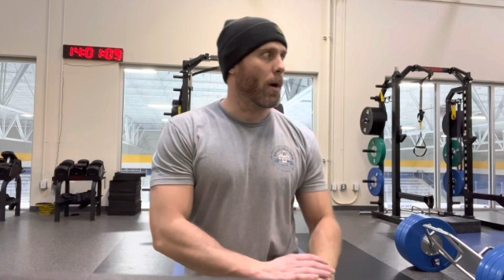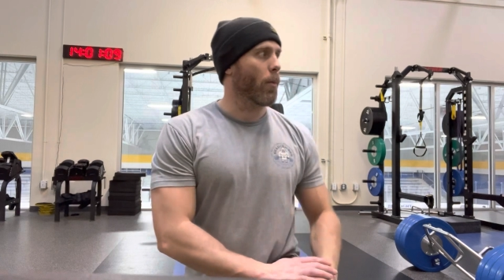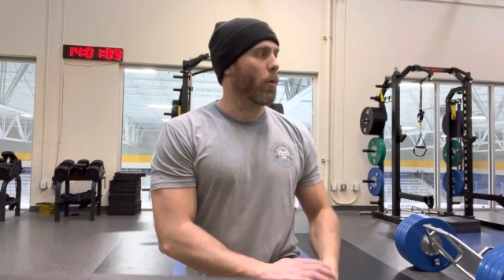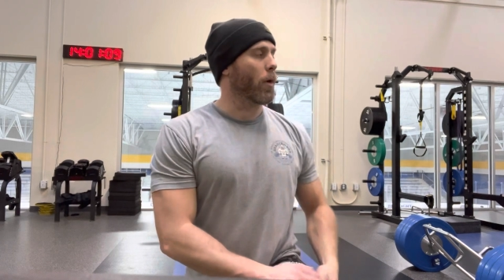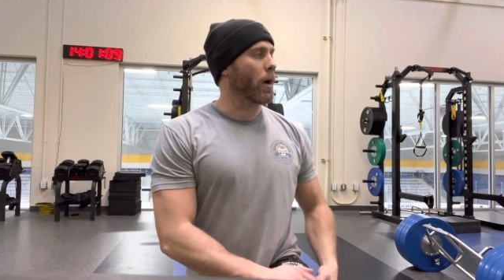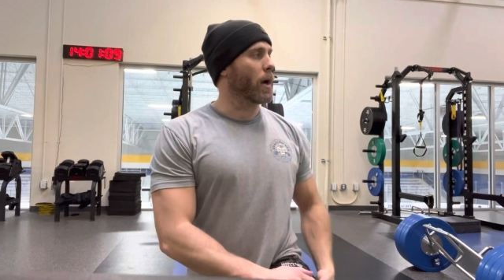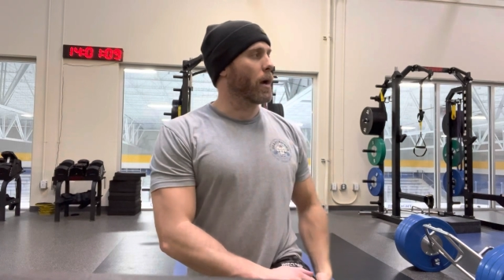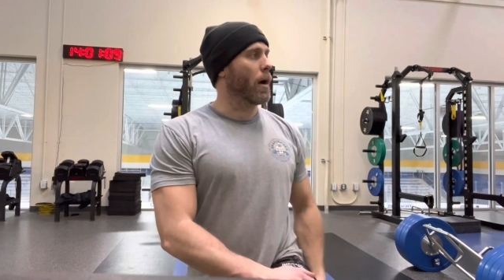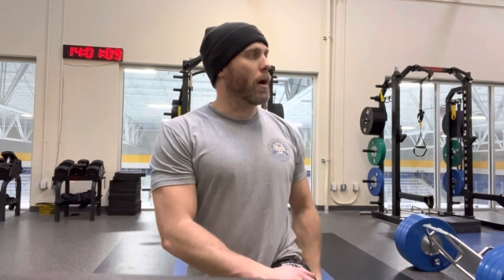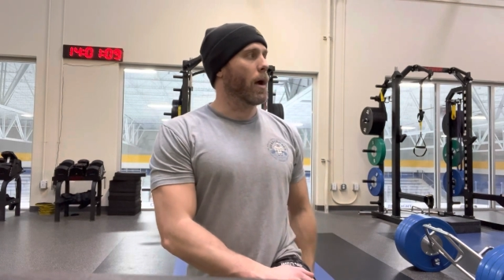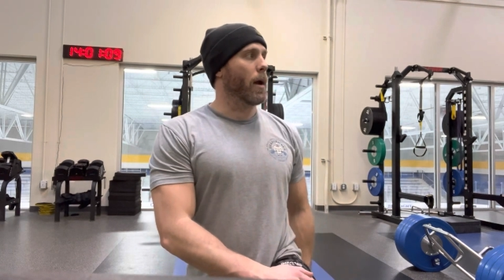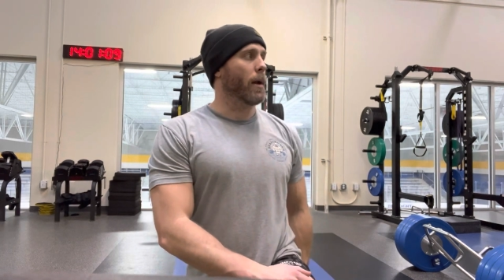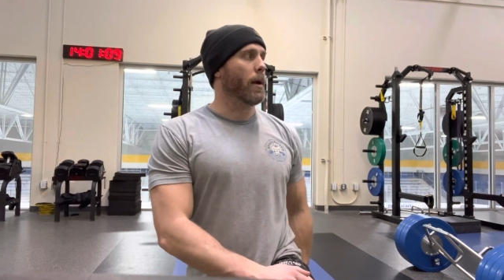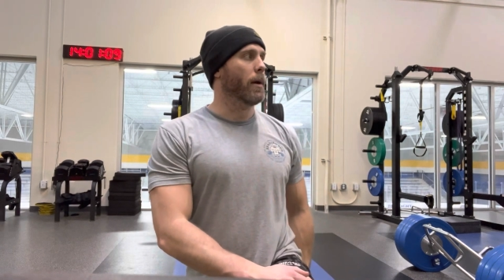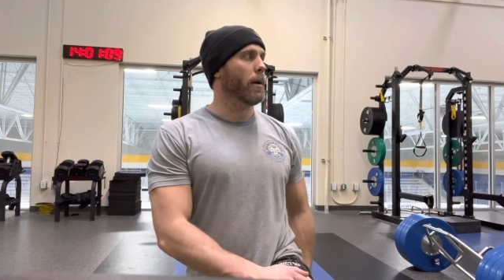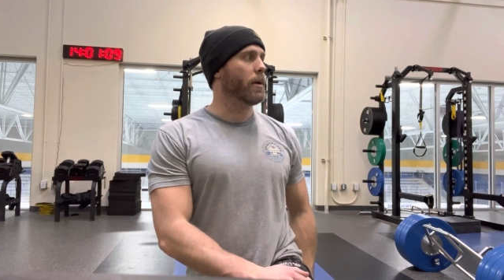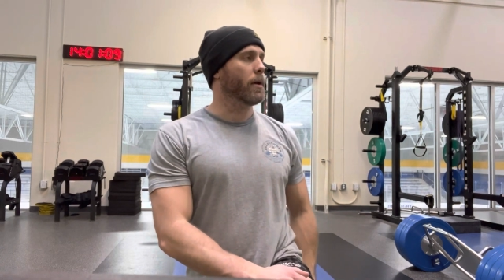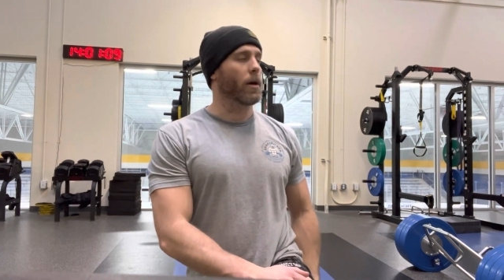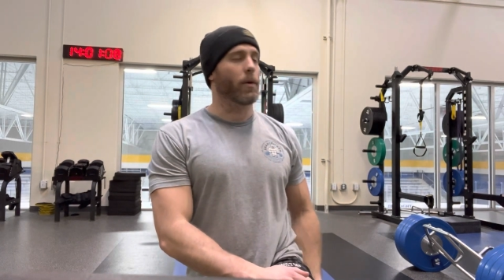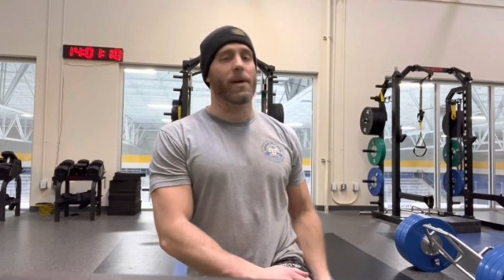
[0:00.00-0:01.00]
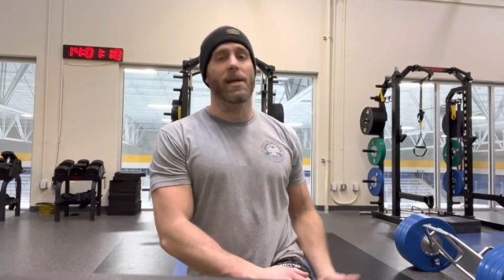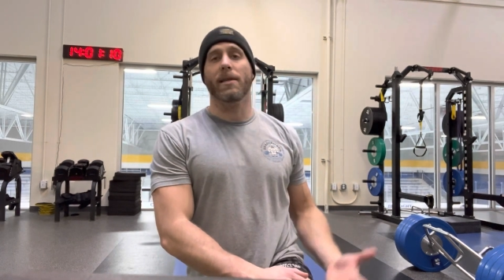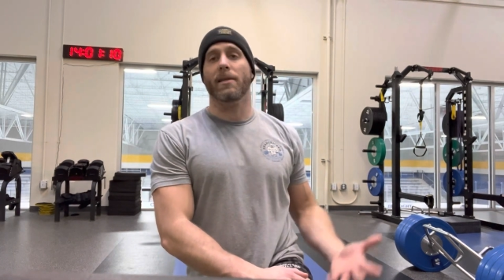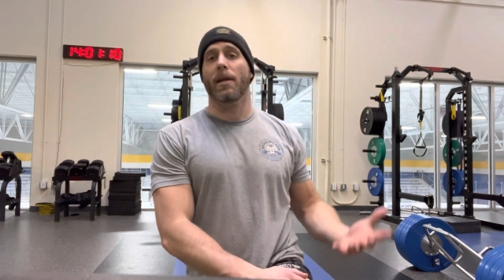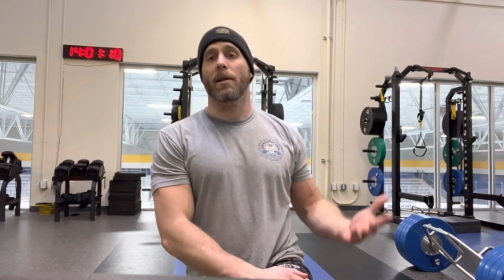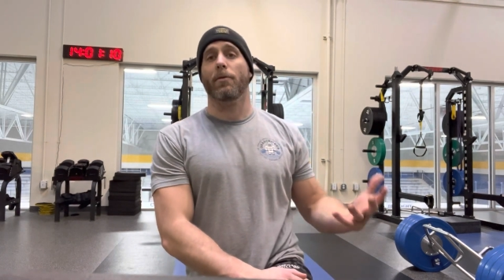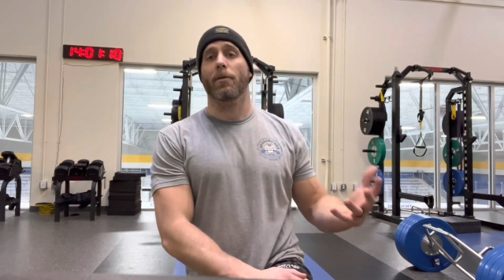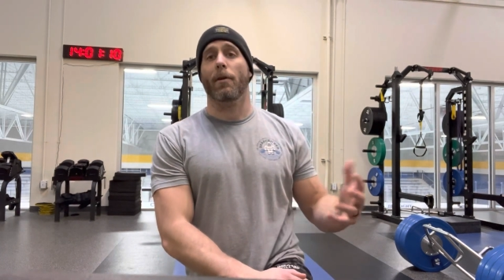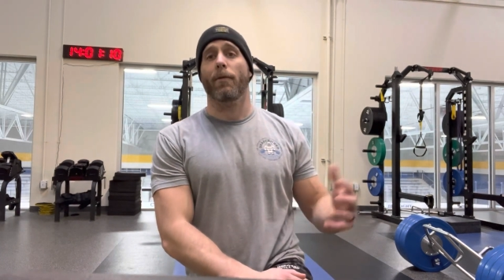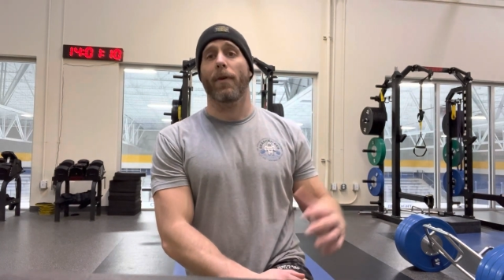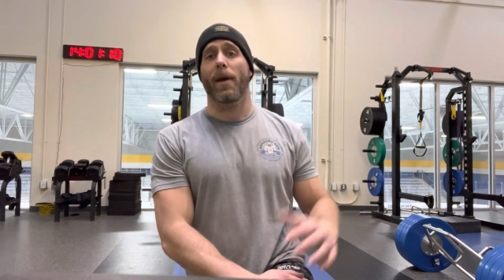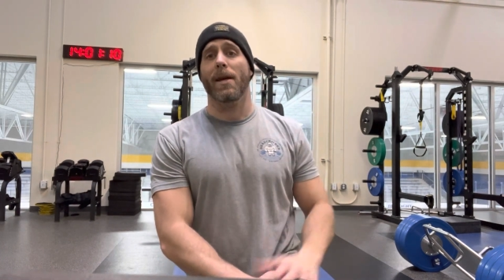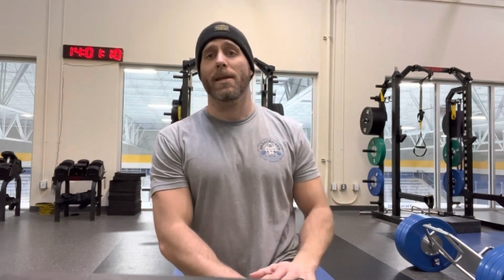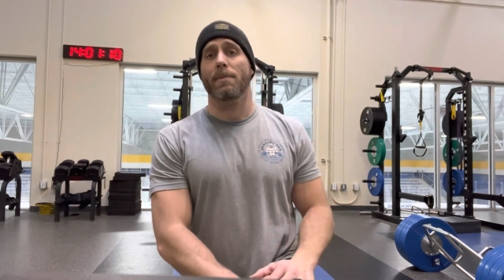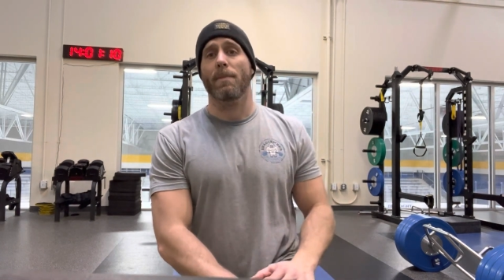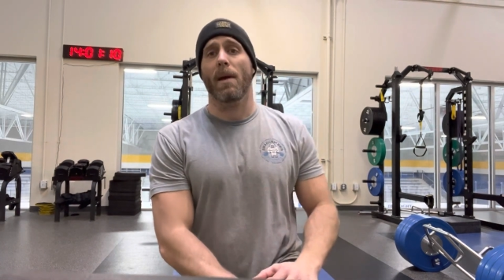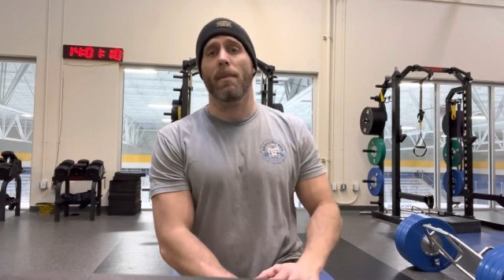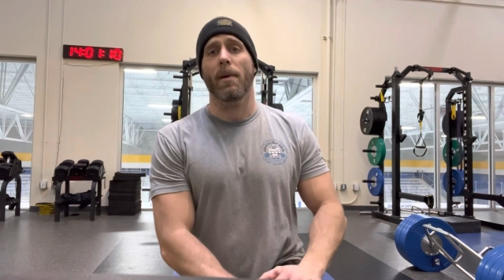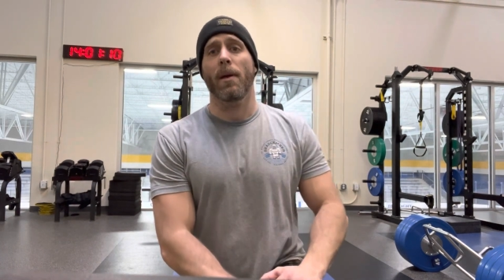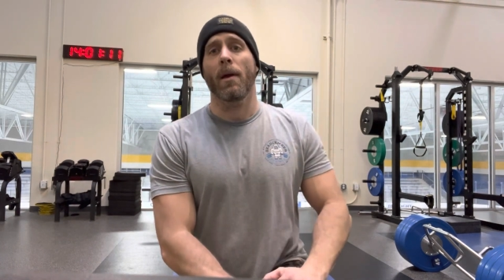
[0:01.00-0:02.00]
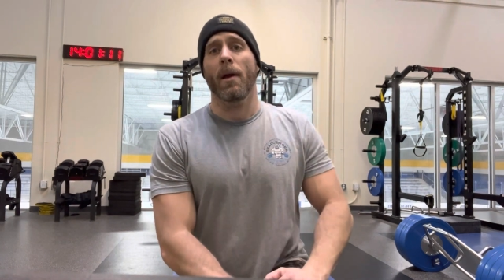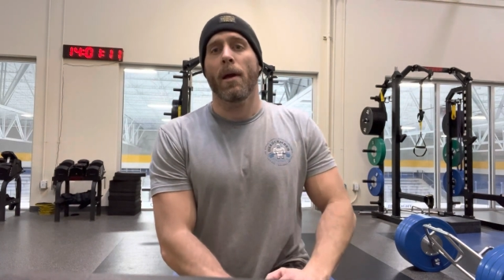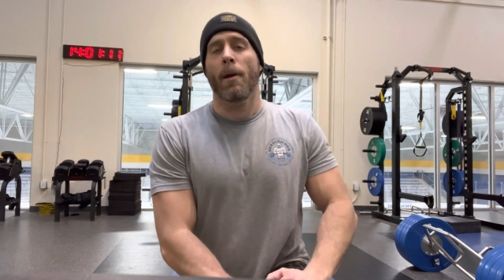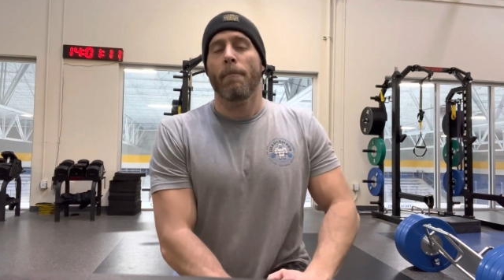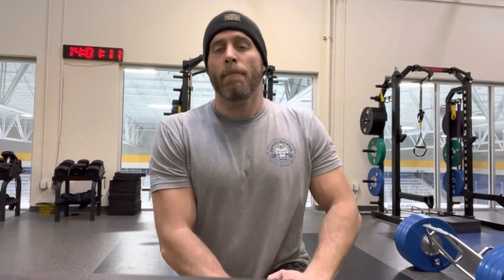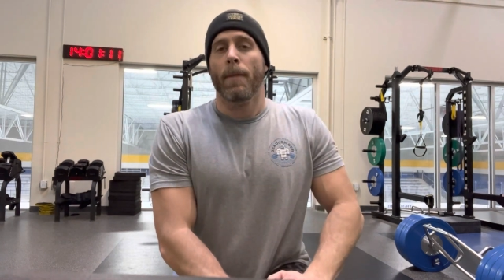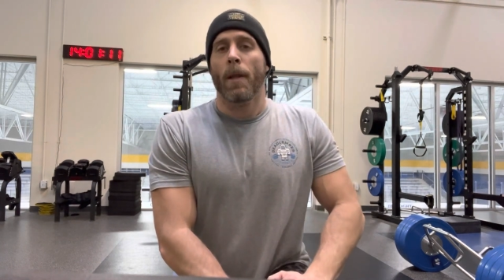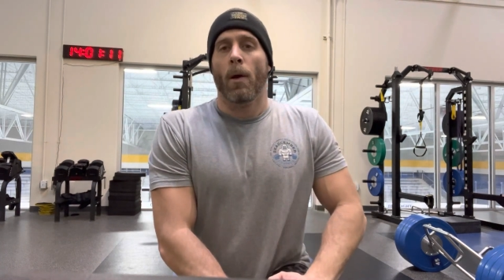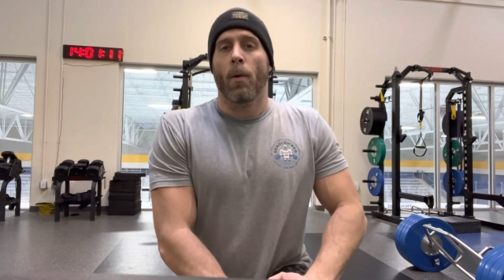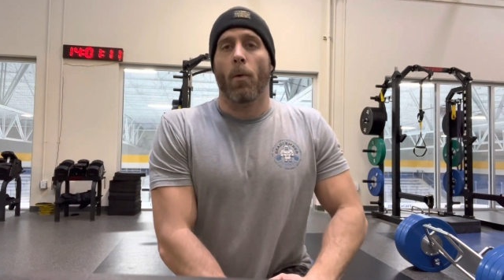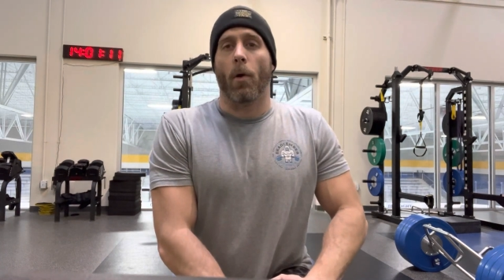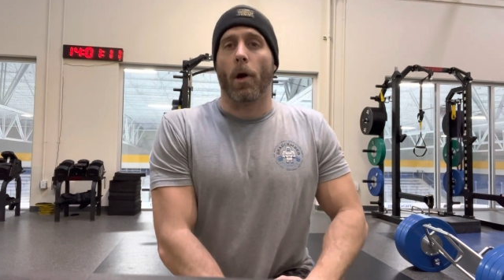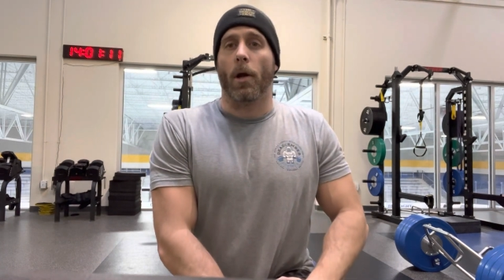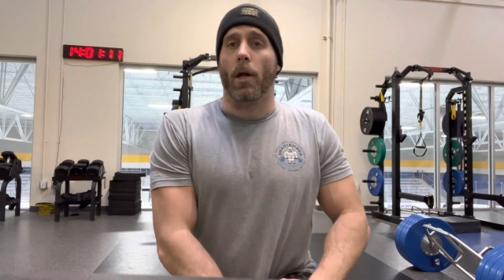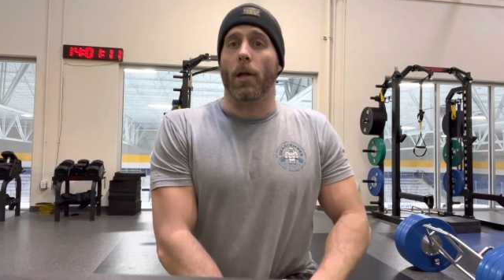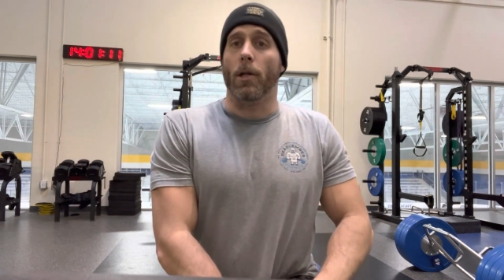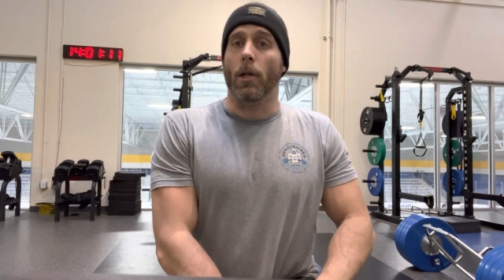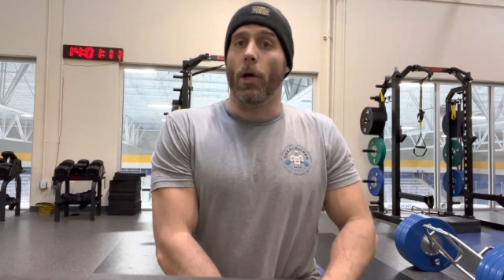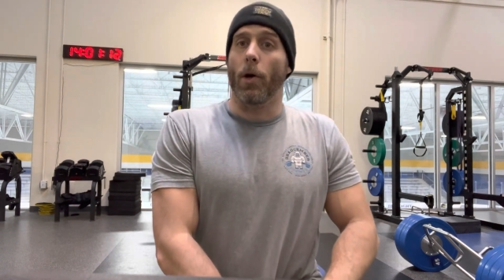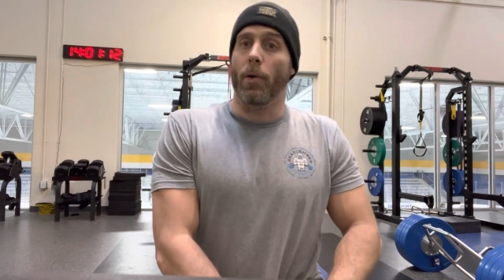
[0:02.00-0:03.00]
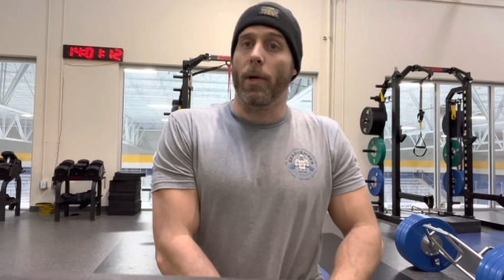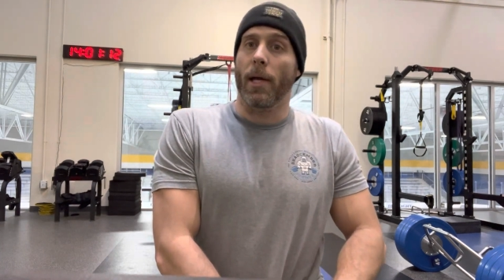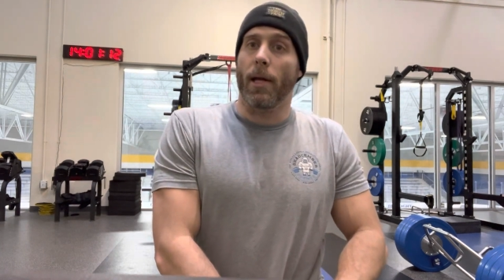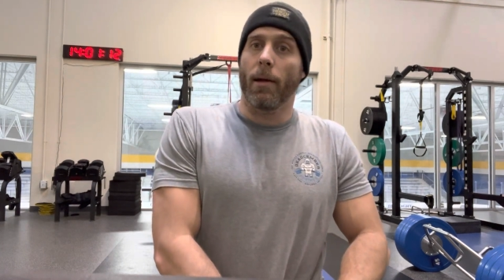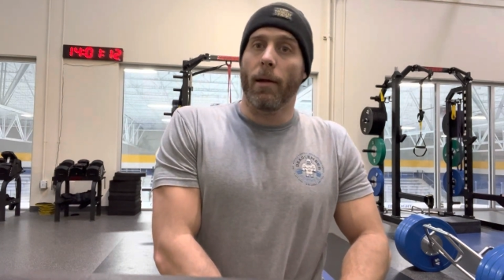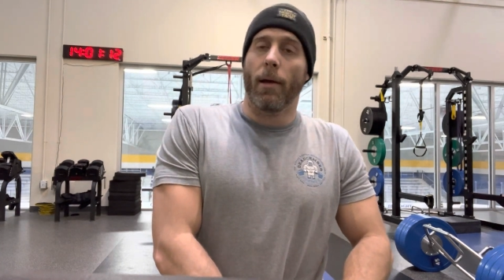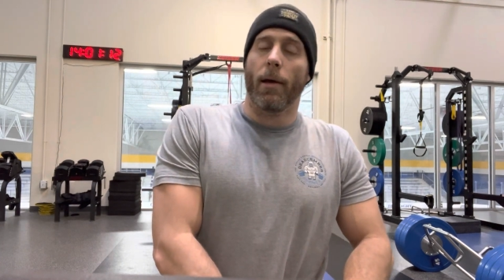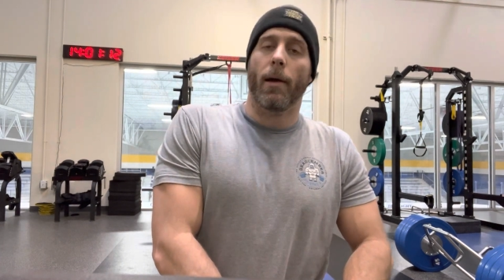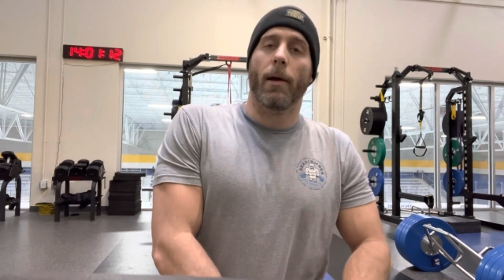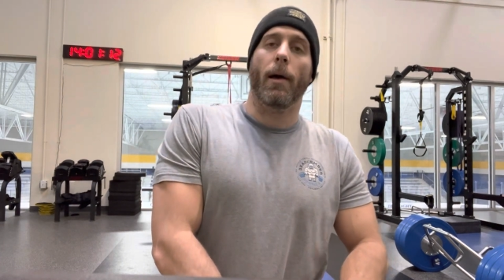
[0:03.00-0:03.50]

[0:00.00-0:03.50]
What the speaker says: working on eccentric phase maybe, working on loading,